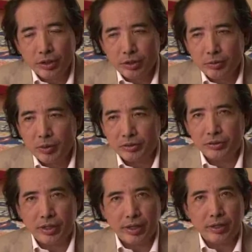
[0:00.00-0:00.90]
He
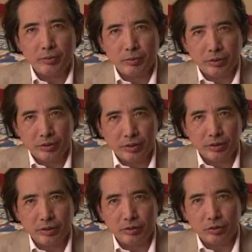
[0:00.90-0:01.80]
was there with
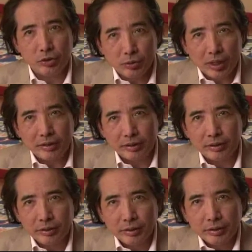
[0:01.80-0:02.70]
two other